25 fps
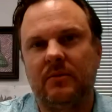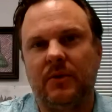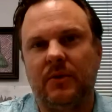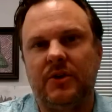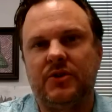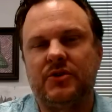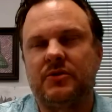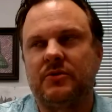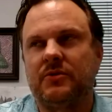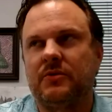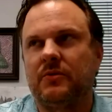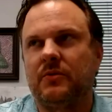
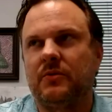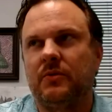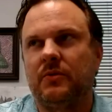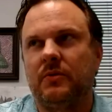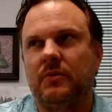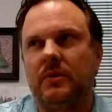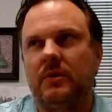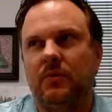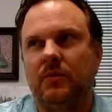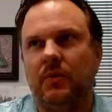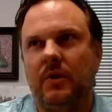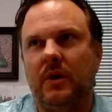which
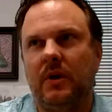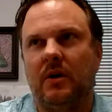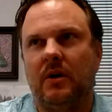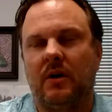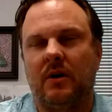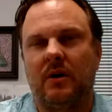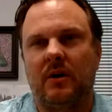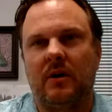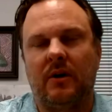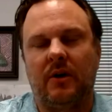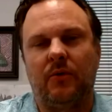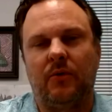
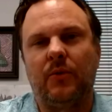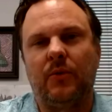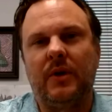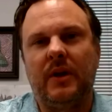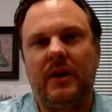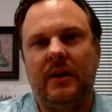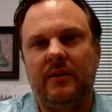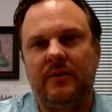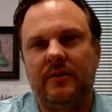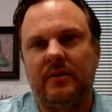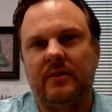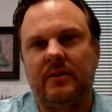we are a
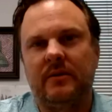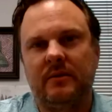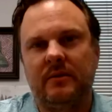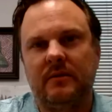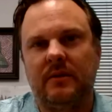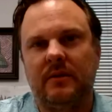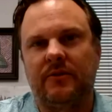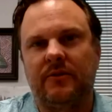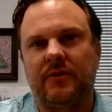REIT.